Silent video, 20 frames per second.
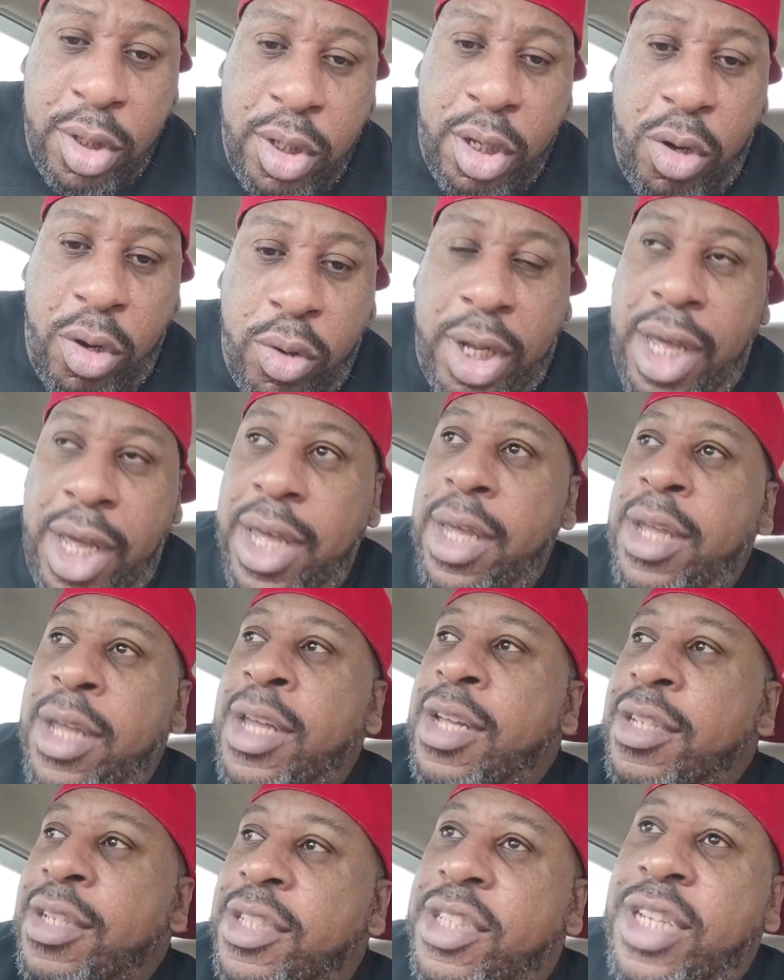Okay.
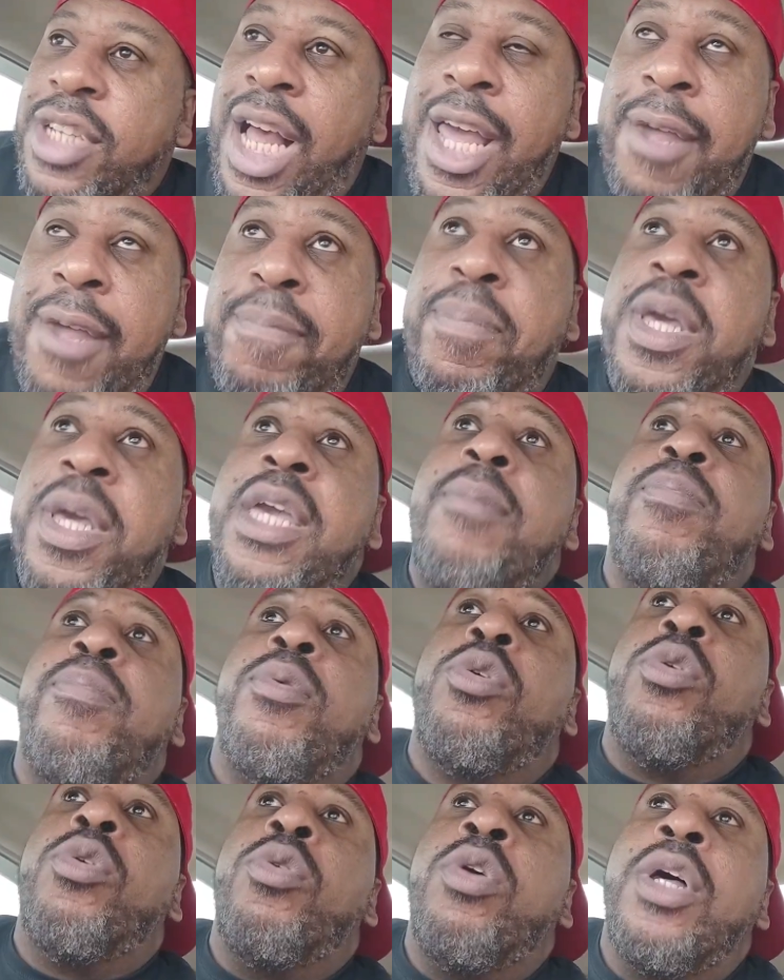Sight
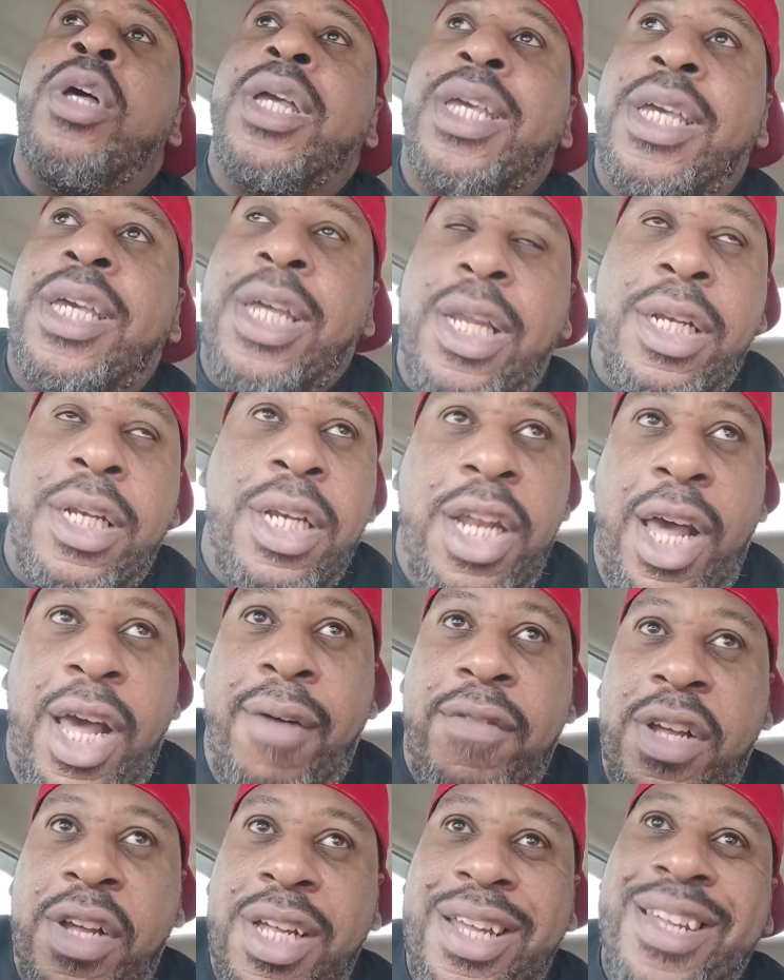people can
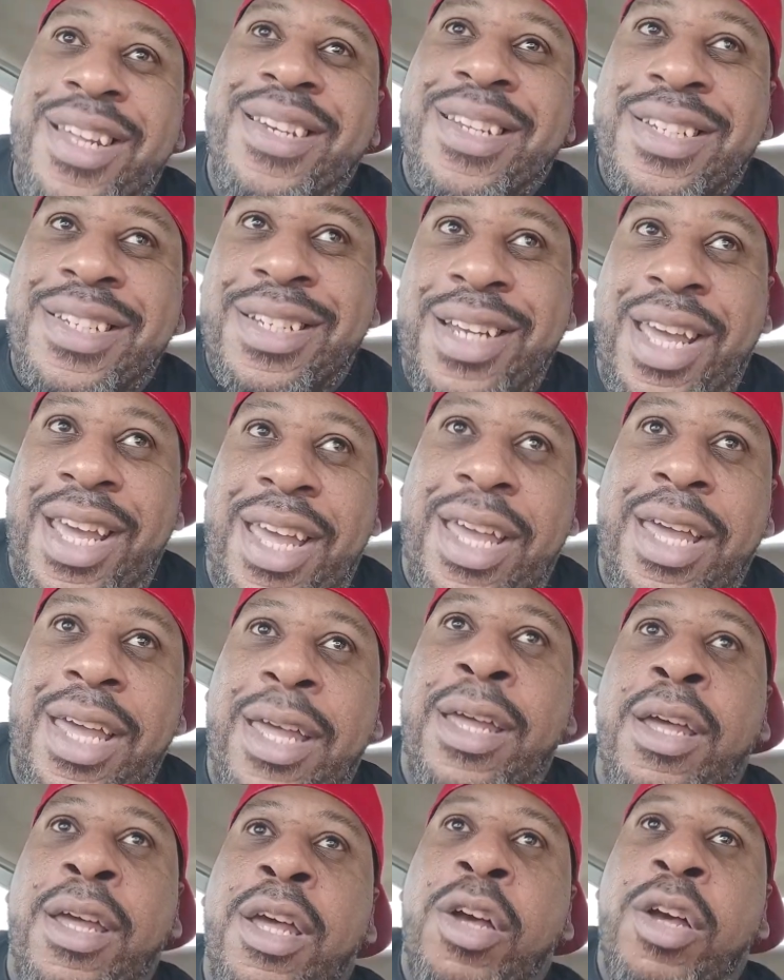never
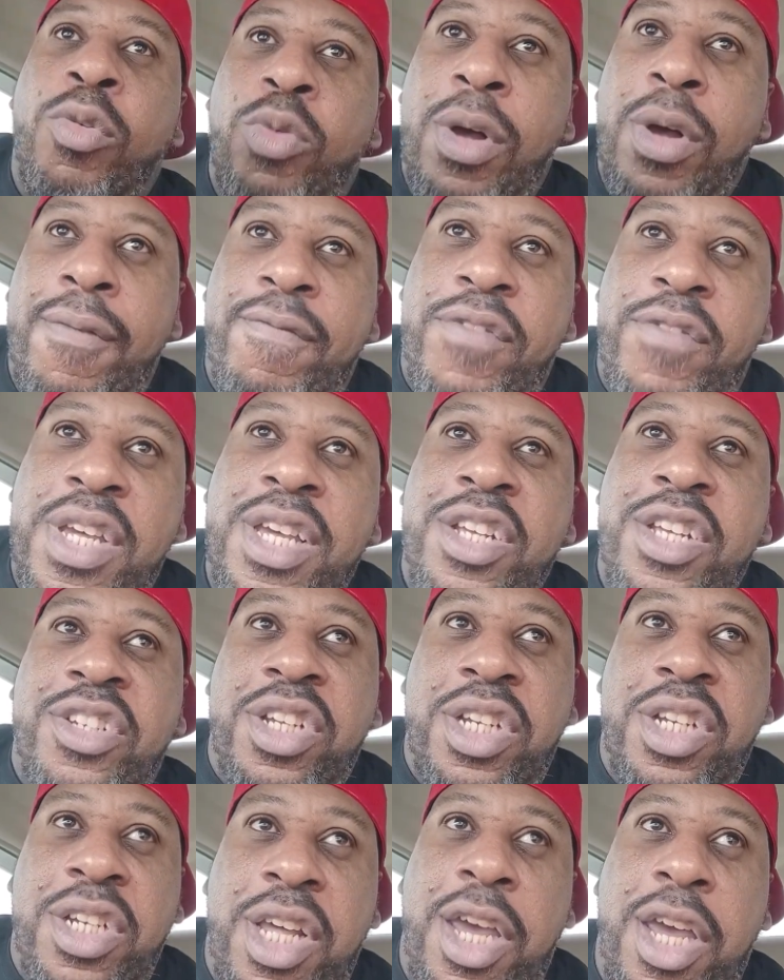understand what
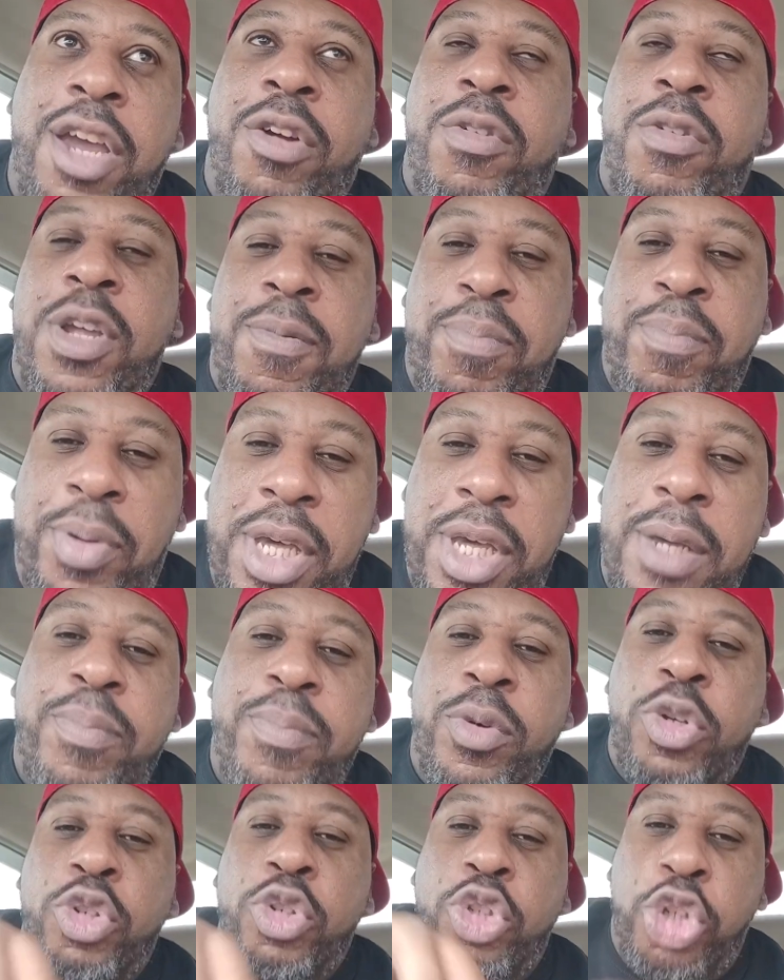visionary
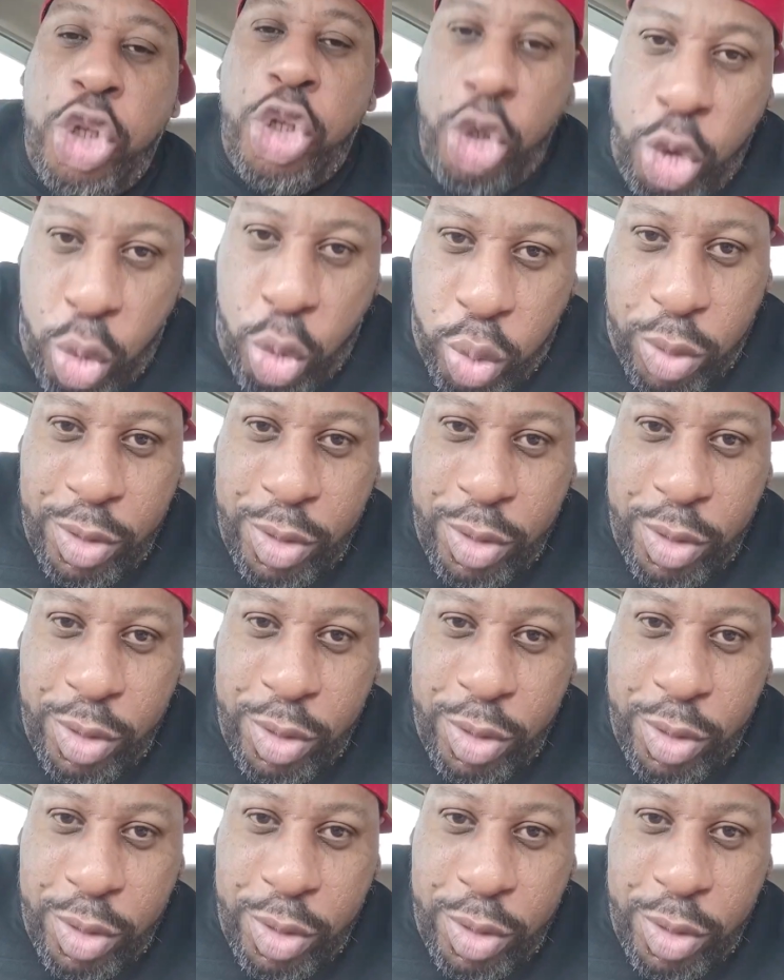people do.